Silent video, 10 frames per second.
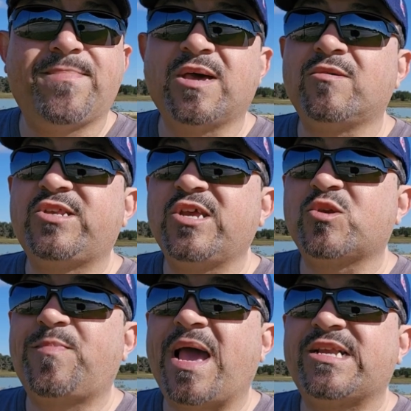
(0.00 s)
build
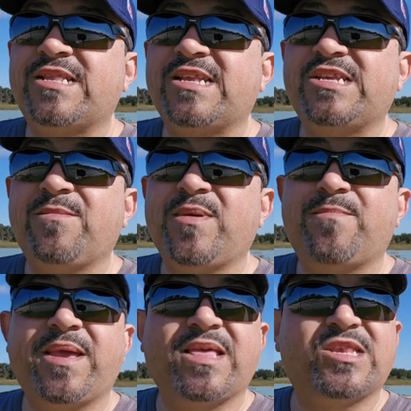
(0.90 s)
Gio's Passion, the
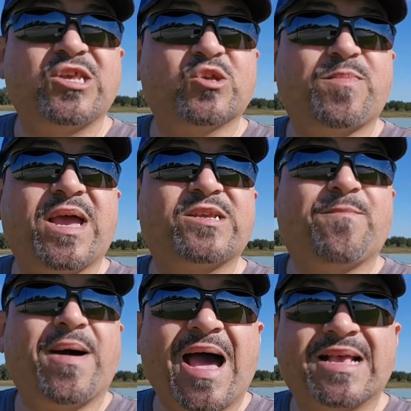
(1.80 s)
GPP, and the Gio's
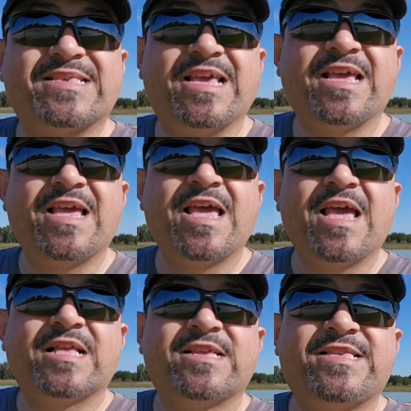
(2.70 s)
Passion Posse
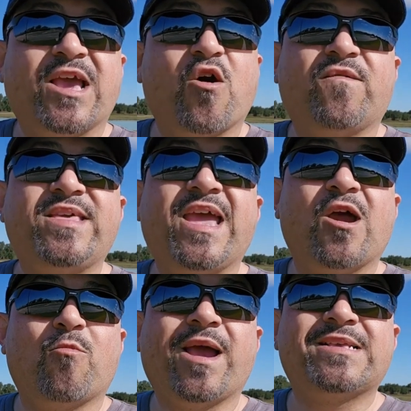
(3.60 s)
to take over the
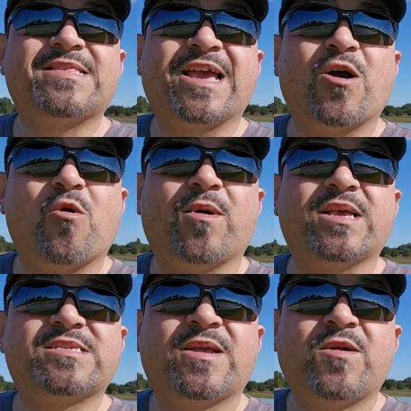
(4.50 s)
airways like
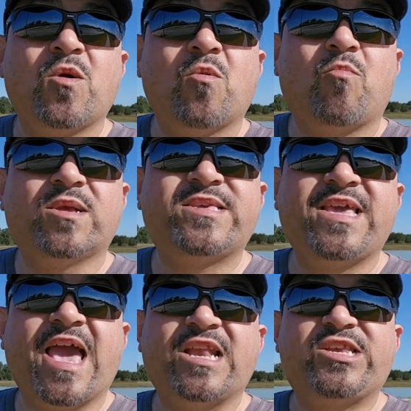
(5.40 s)
always. Once
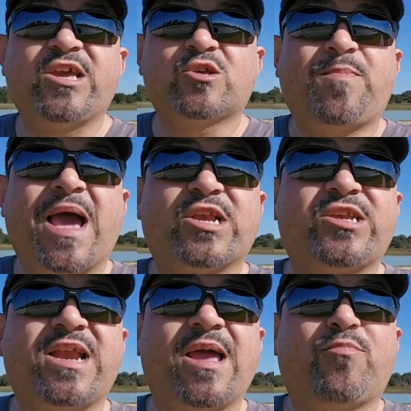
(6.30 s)
again, Gio's
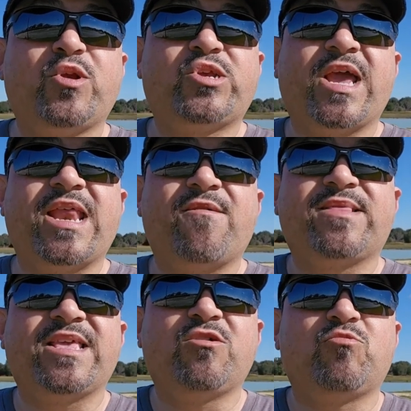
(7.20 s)
Passion, I appreciate
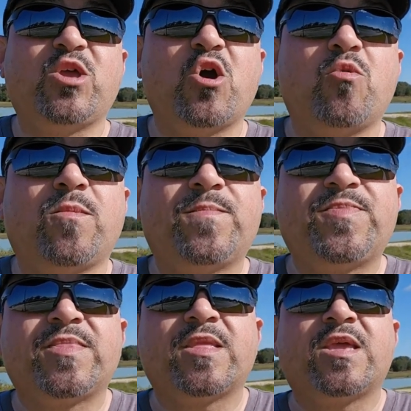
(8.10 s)
everything you do.
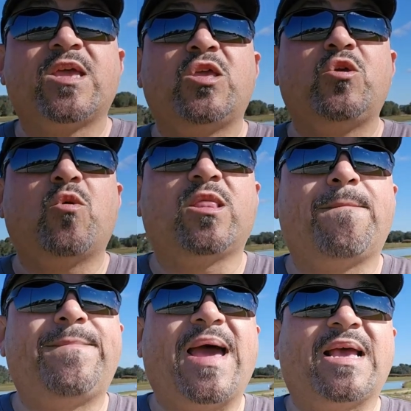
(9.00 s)
You are
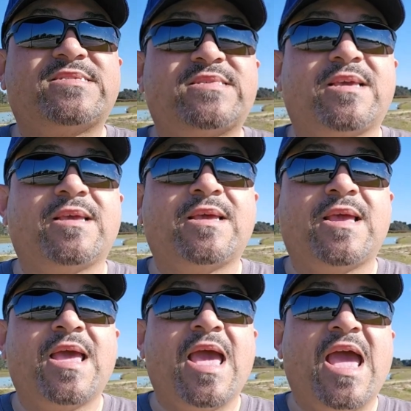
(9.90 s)
the best.
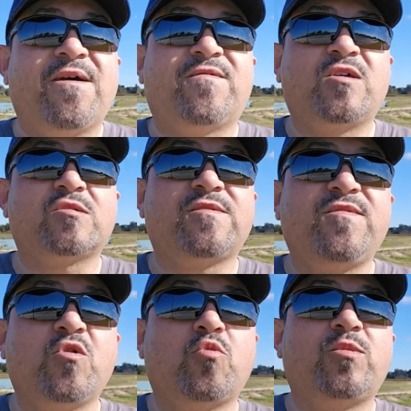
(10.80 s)
And for those
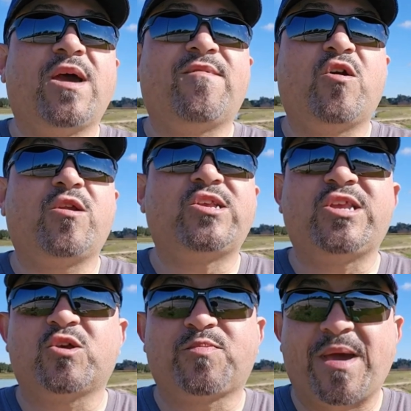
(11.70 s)
of you who never heard of
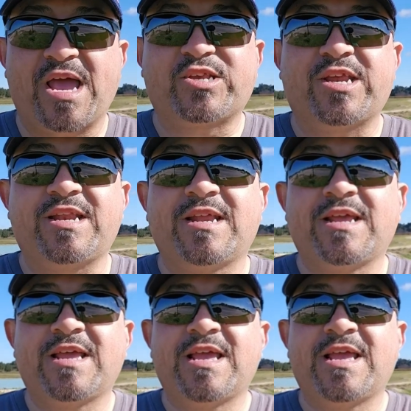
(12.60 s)
Gio's Passion,